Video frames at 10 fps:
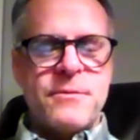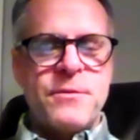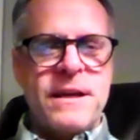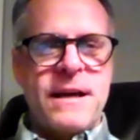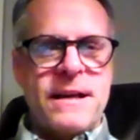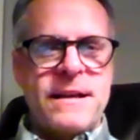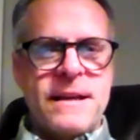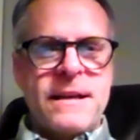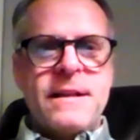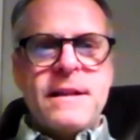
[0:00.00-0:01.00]
We got
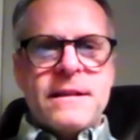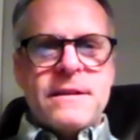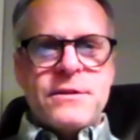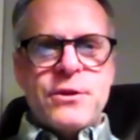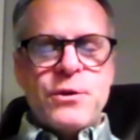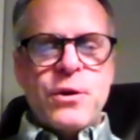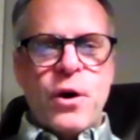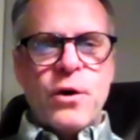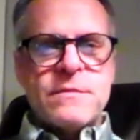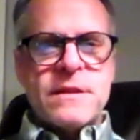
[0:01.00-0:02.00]
2
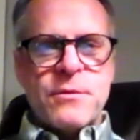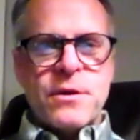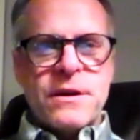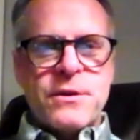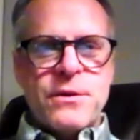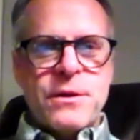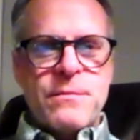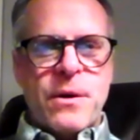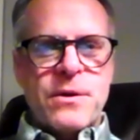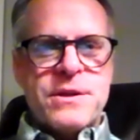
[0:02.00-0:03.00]
homes that we're going to do in
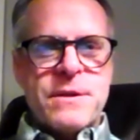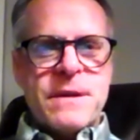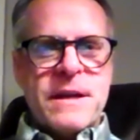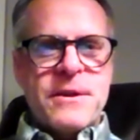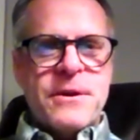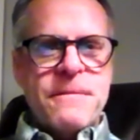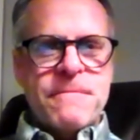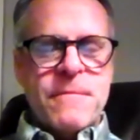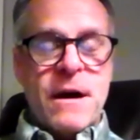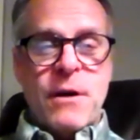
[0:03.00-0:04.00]
partnership
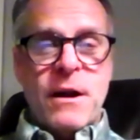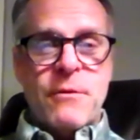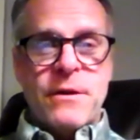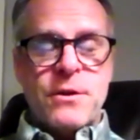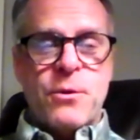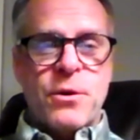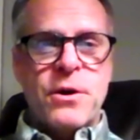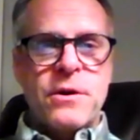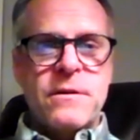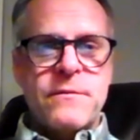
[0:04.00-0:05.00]
together right around the
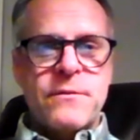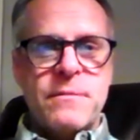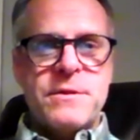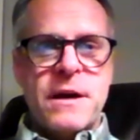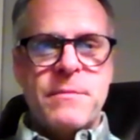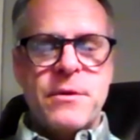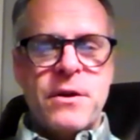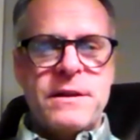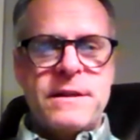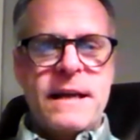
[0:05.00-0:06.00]
corner from Shepherd
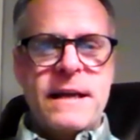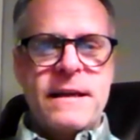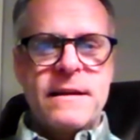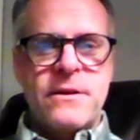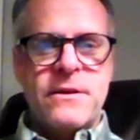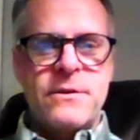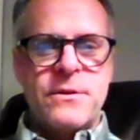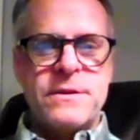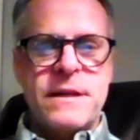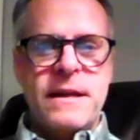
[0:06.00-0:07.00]
on
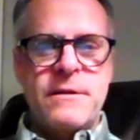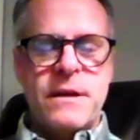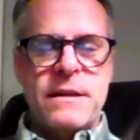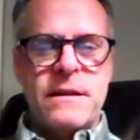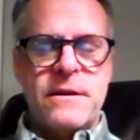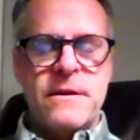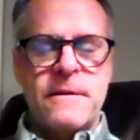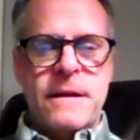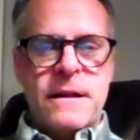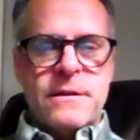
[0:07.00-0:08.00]
North Denny. And
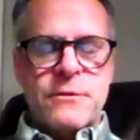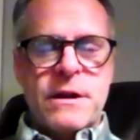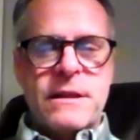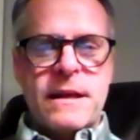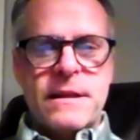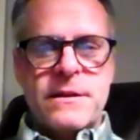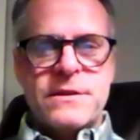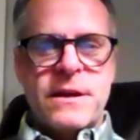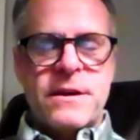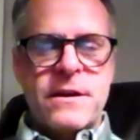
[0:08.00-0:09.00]
their great thing is
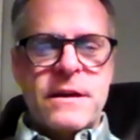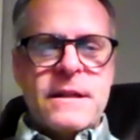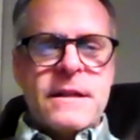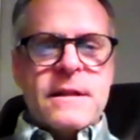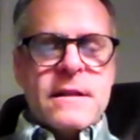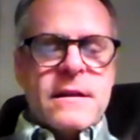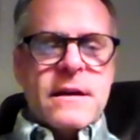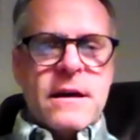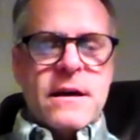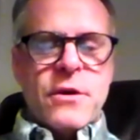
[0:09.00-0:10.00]
they're
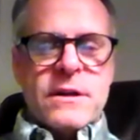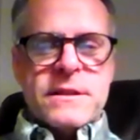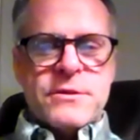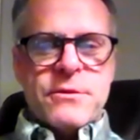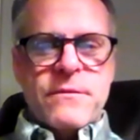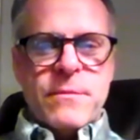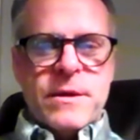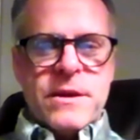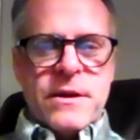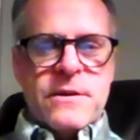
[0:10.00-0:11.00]
across the street from
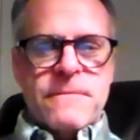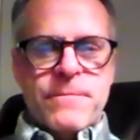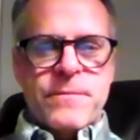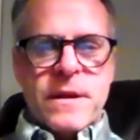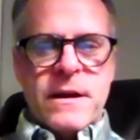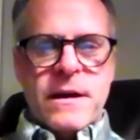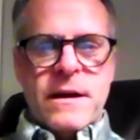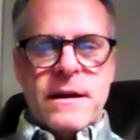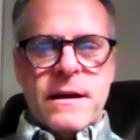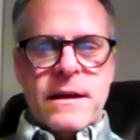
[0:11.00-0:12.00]
each other.
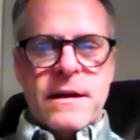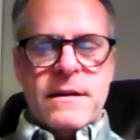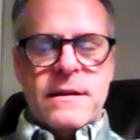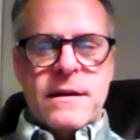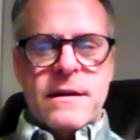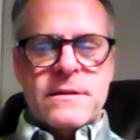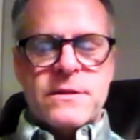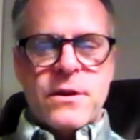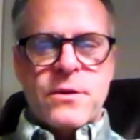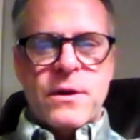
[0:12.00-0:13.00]

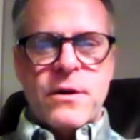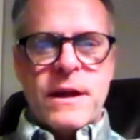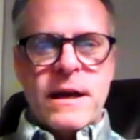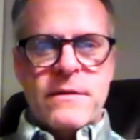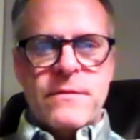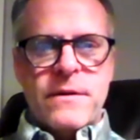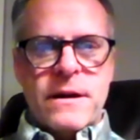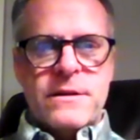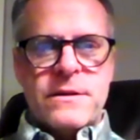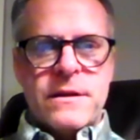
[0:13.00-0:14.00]
So we already have
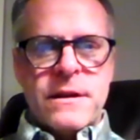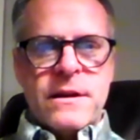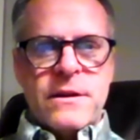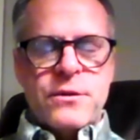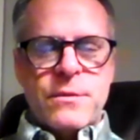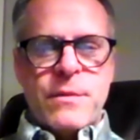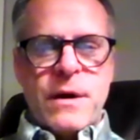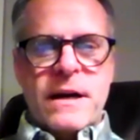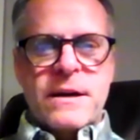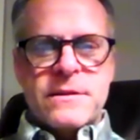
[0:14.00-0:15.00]
2 of the
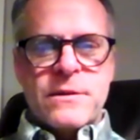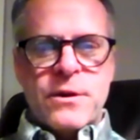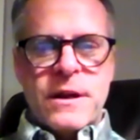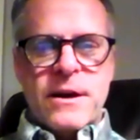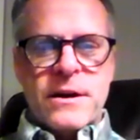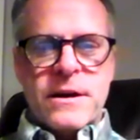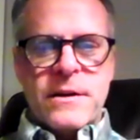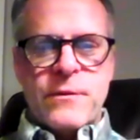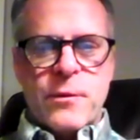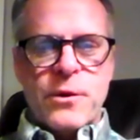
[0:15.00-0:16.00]
buyers, Lauren and
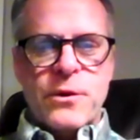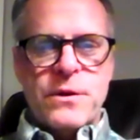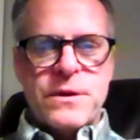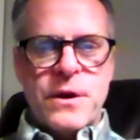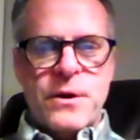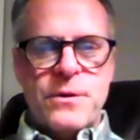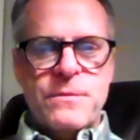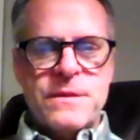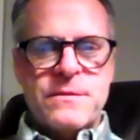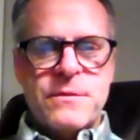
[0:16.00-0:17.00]
Erica, for those
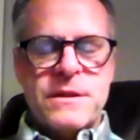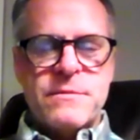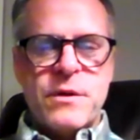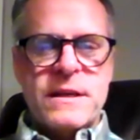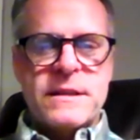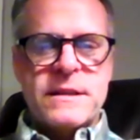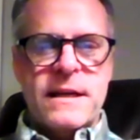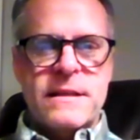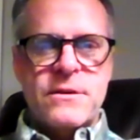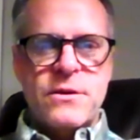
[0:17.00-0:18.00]
homes, which is pretty
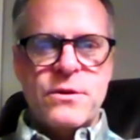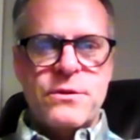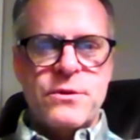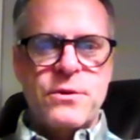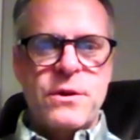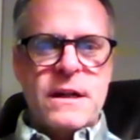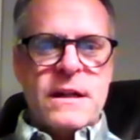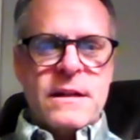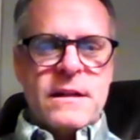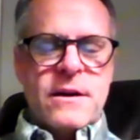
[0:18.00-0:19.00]
exciting. They'll go through
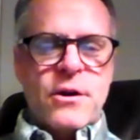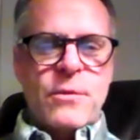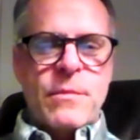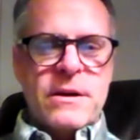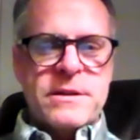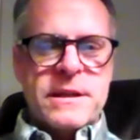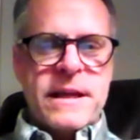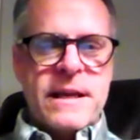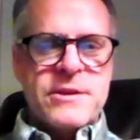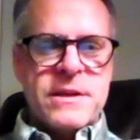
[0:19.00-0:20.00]
our home buyer
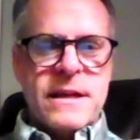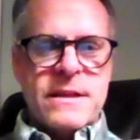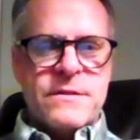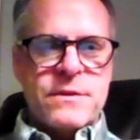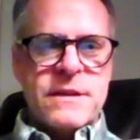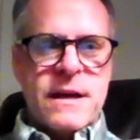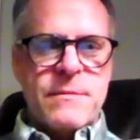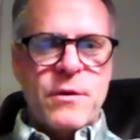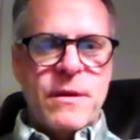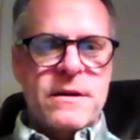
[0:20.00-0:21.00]
education as first-time
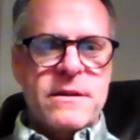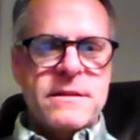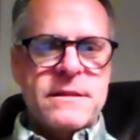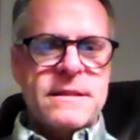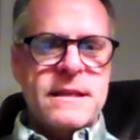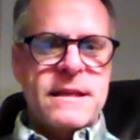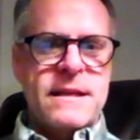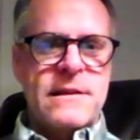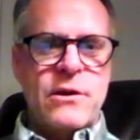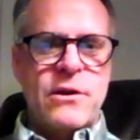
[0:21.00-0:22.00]
home buyers
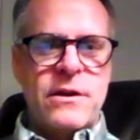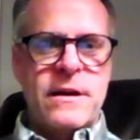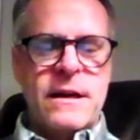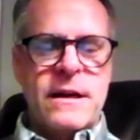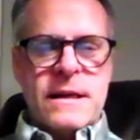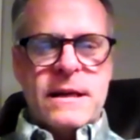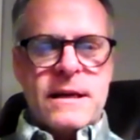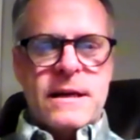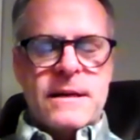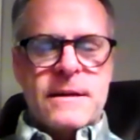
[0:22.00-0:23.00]
and learn
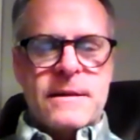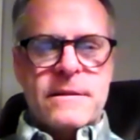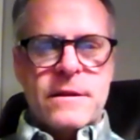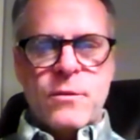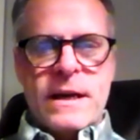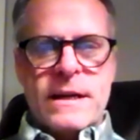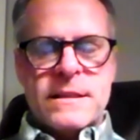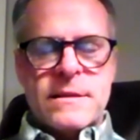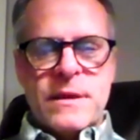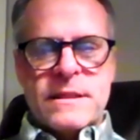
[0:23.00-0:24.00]
the ways
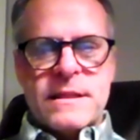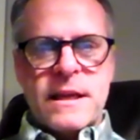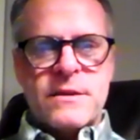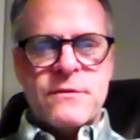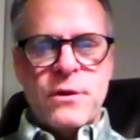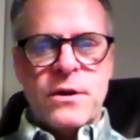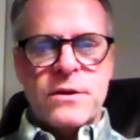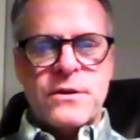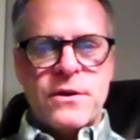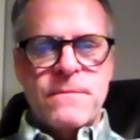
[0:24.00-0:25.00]
to be successful
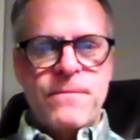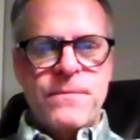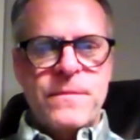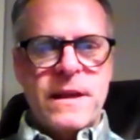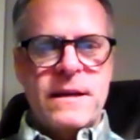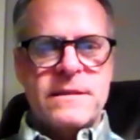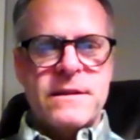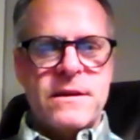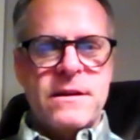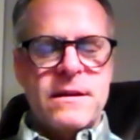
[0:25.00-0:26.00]
long-term as
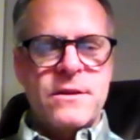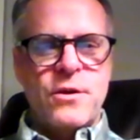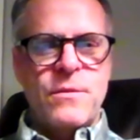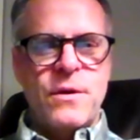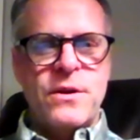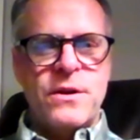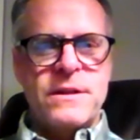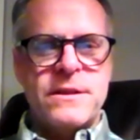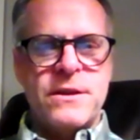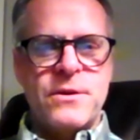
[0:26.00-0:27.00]
a homeowner.
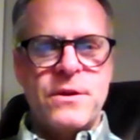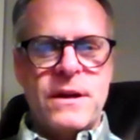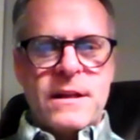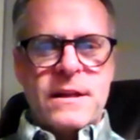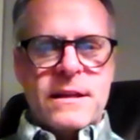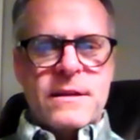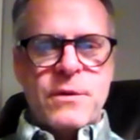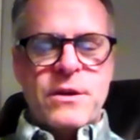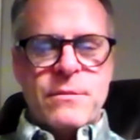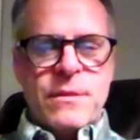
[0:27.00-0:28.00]
And so
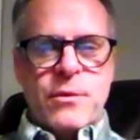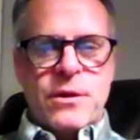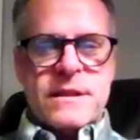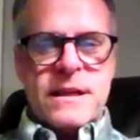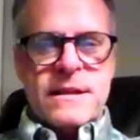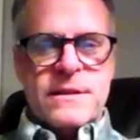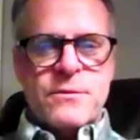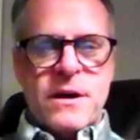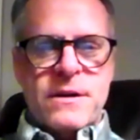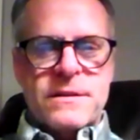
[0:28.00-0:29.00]
we couldn't be more excited as
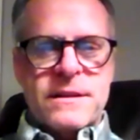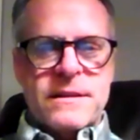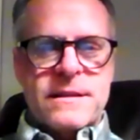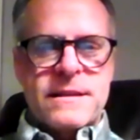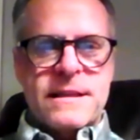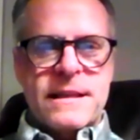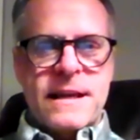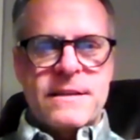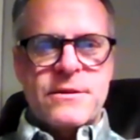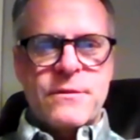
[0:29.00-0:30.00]
well to see
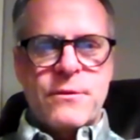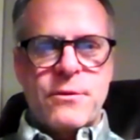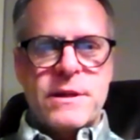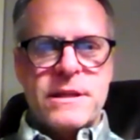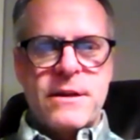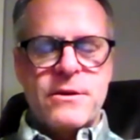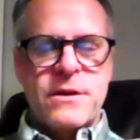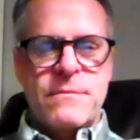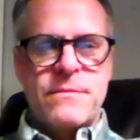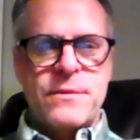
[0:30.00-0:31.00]
that to fruition. That'll
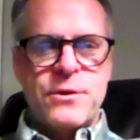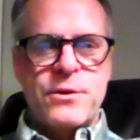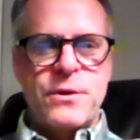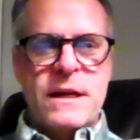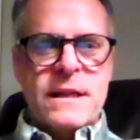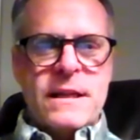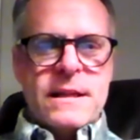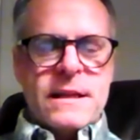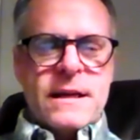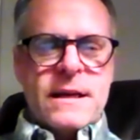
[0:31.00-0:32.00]
come through
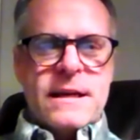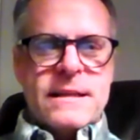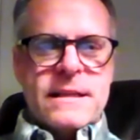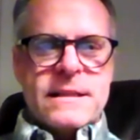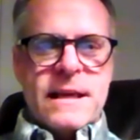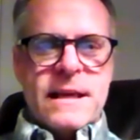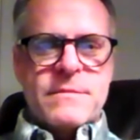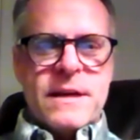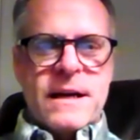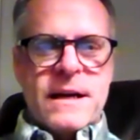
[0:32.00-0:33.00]
at the same
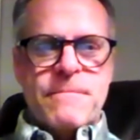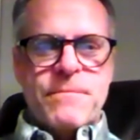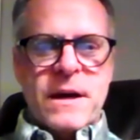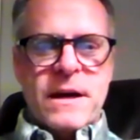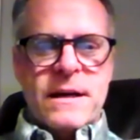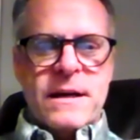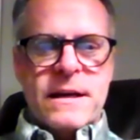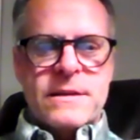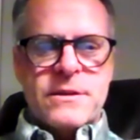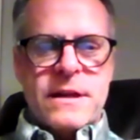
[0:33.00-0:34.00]
time
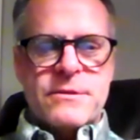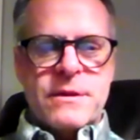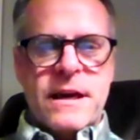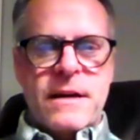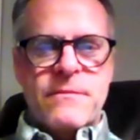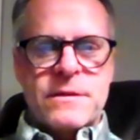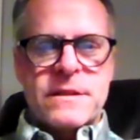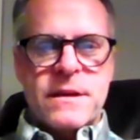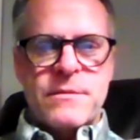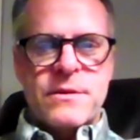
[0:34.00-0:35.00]
as your Nazarene conference
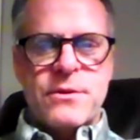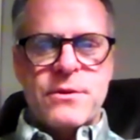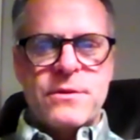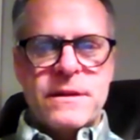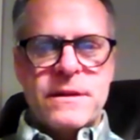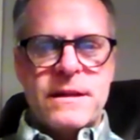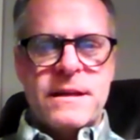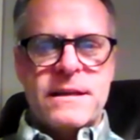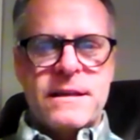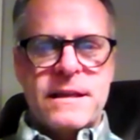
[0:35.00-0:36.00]
coming through
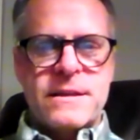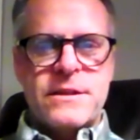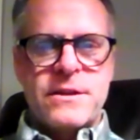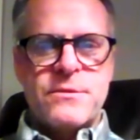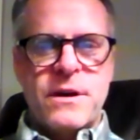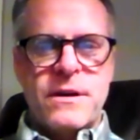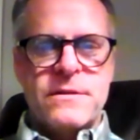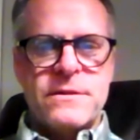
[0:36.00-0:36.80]
next year as well.